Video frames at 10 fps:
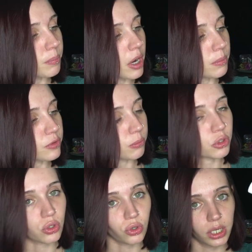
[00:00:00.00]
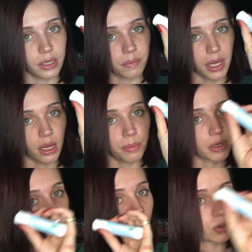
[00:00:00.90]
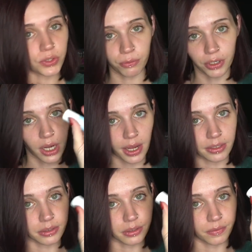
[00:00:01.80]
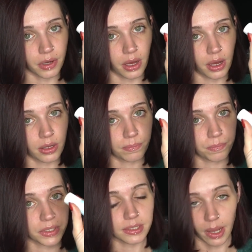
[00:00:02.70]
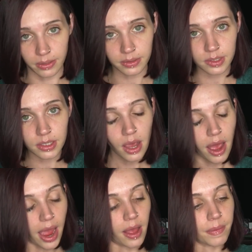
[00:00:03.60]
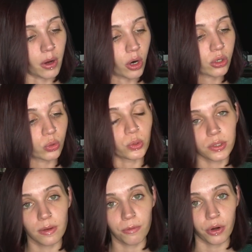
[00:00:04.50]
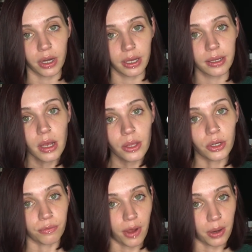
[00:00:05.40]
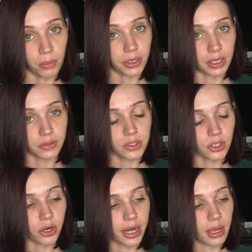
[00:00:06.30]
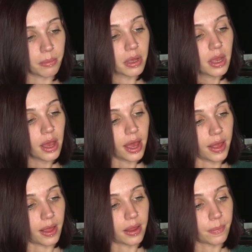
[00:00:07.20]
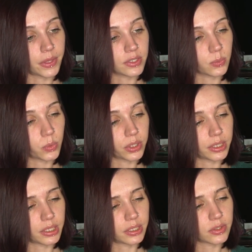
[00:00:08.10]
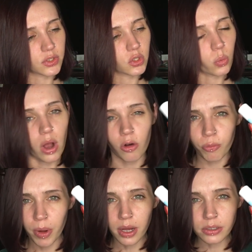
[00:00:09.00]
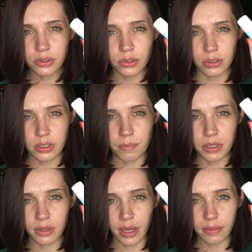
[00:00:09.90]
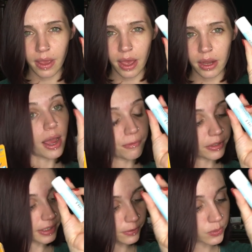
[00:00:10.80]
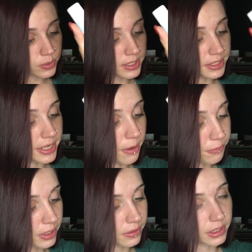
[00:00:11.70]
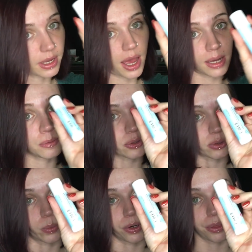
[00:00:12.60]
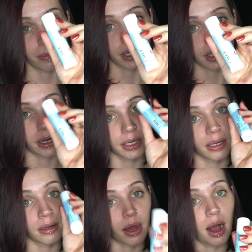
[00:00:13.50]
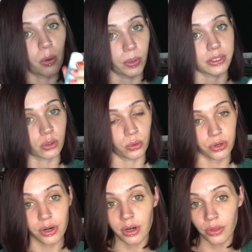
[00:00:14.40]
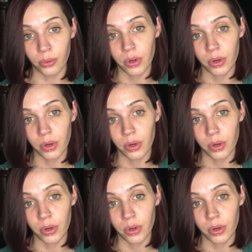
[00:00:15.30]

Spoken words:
lip balms from Treat, they come in all different kinds of scents, and they are cruelty free. You can find them on Instagram, and this was $12 or something like that. I feel like this was definitely absolutely worth the money, and I cannot wait to order another